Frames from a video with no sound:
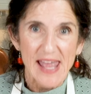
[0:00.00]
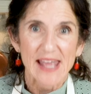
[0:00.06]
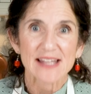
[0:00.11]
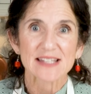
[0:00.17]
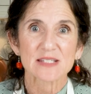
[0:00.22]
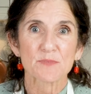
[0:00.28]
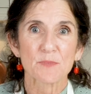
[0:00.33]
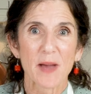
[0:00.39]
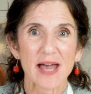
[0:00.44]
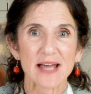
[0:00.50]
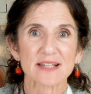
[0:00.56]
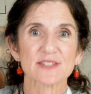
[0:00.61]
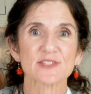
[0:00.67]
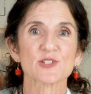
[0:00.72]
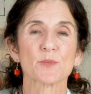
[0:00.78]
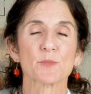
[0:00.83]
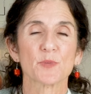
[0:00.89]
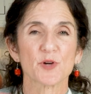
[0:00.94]
It's
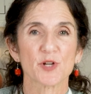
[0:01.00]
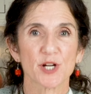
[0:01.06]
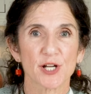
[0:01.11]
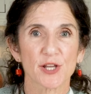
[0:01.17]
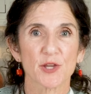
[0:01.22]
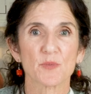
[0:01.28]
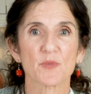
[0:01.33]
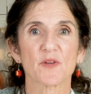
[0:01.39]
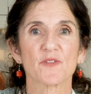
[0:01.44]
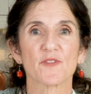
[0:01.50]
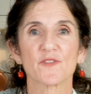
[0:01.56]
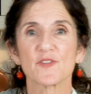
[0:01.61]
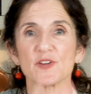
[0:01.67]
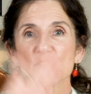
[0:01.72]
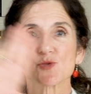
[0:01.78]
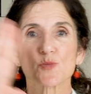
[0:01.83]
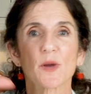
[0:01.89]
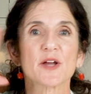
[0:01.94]
best to put it in the
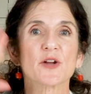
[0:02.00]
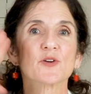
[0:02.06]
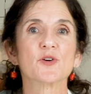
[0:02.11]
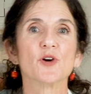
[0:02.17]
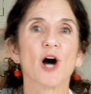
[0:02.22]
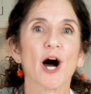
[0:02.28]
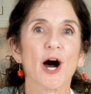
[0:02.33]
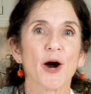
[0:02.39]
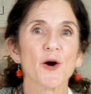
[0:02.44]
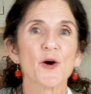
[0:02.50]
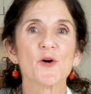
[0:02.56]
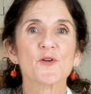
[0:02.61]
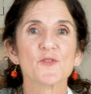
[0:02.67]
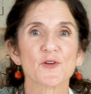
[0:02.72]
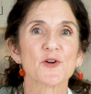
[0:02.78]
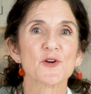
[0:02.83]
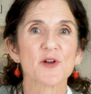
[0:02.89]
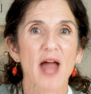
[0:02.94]
refrigerator
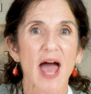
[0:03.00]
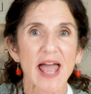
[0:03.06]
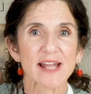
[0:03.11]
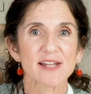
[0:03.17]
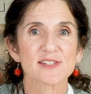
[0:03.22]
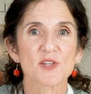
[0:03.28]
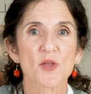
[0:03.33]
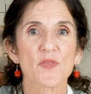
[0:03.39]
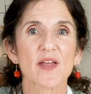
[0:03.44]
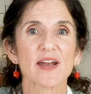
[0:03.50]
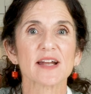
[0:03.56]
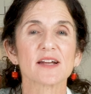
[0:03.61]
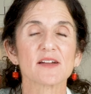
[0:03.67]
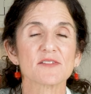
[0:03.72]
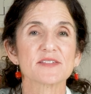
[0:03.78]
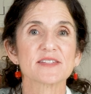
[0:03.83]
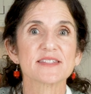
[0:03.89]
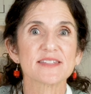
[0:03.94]
overnight so that
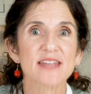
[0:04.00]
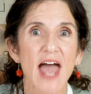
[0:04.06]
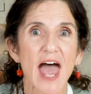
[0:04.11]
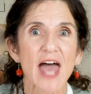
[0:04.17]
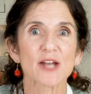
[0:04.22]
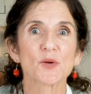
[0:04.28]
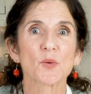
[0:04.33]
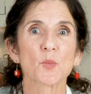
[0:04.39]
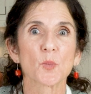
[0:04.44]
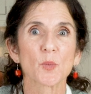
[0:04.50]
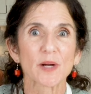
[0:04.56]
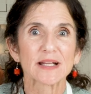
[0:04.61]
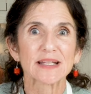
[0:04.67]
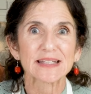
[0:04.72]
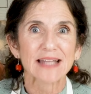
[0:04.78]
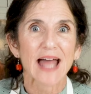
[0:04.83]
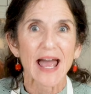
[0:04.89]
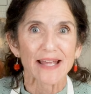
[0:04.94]
it'll set
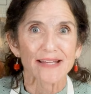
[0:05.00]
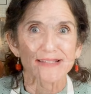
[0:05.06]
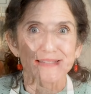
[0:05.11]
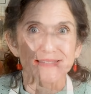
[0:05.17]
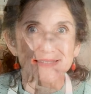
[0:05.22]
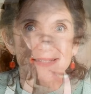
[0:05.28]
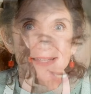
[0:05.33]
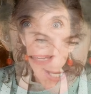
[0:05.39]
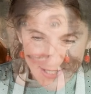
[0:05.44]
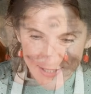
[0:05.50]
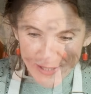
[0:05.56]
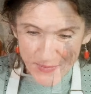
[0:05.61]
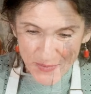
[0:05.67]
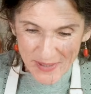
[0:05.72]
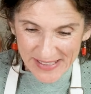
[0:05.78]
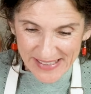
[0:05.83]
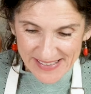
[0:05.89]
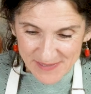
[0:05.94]
really nice. So
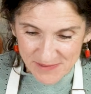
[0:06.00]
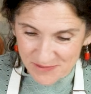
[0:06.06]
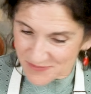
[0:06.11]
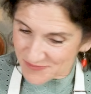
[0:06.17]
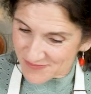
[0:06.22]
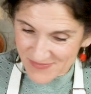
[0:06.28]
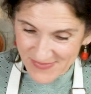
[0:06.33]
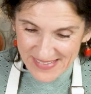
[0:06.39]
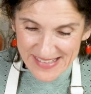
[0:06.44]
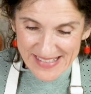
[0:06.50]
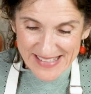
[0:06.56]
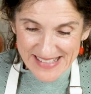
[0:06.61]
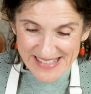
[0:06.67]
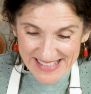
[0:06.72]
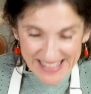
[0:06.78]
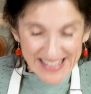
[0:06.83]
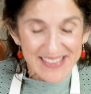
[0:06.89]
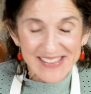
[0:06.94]
we're gonna
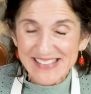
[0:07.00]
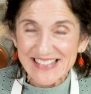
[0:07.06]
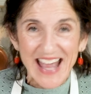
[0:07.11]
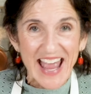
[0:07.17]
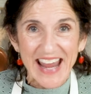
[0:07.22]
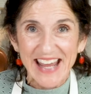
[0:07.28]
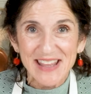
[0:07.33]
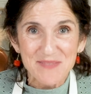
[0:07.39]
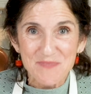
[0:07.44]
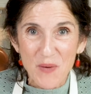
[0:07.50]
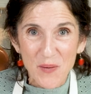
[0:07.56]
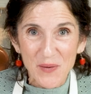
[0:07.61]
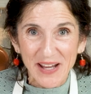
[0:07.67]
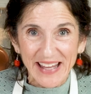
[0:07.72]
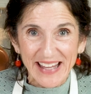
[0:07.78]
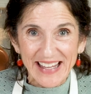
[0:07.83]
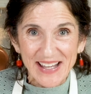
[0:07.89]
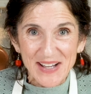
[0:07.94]
see this guy in the
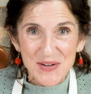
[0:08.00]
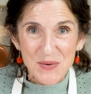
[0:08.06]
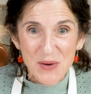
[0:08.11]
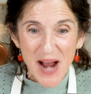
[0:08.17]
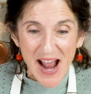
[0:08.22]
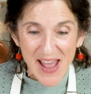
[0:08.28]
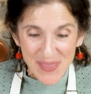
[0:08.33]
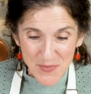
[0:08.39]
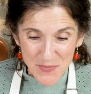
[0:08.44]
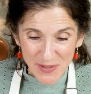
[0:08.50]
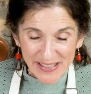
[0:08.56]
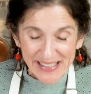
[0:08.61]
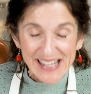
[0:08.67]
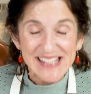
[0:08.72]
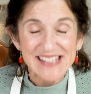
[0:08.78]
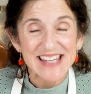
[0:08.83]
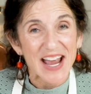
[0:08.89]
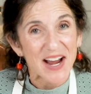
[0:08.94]
morning and then we're
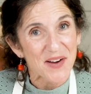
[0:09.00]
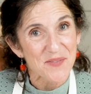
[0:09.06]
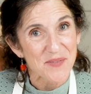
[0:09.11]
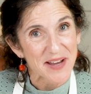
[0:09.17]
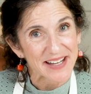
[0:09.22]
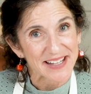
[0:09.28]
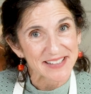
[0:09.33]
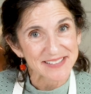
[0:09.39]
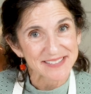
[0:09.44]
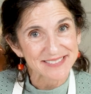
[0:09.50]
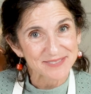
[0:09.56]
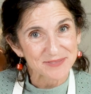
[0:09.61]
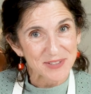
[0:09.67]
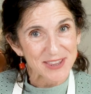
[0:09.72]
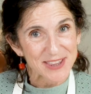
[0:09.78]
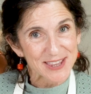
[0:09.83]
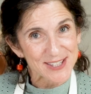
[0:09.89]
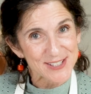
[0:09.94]
gonna decorate it
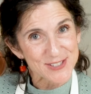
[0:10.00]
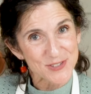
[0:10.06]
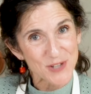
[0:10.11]
with the